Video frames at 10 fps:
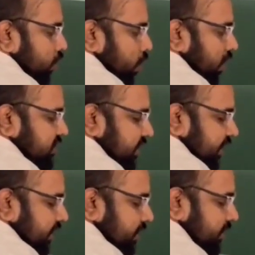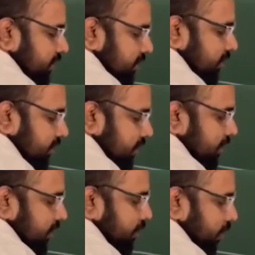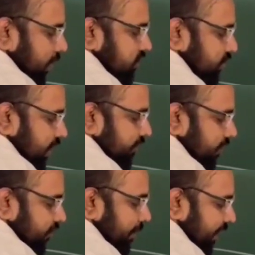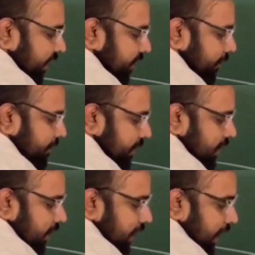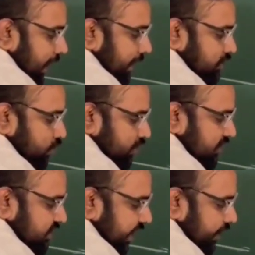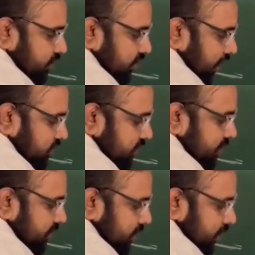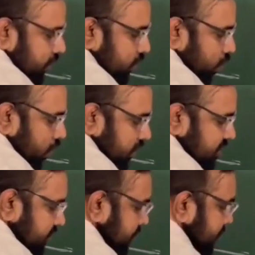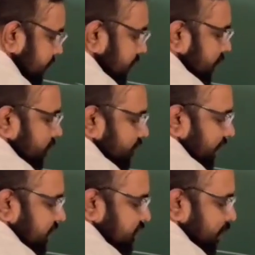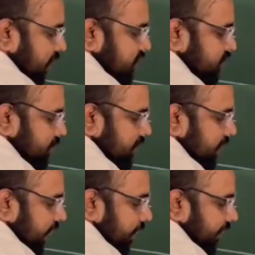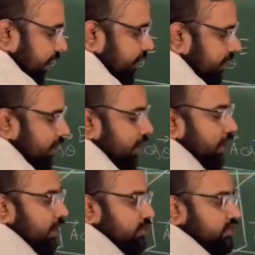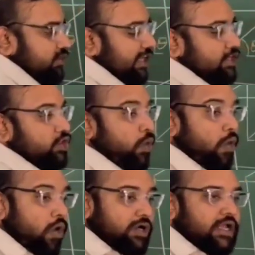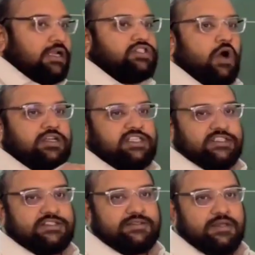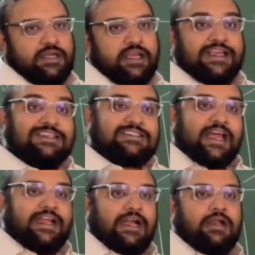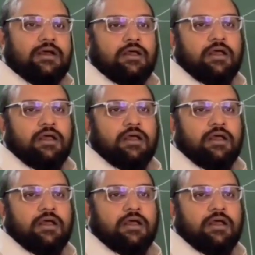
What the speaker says: towards it, positive away from it here. Like due to this negative charge, towards, for this positive, away. So the total charges inside and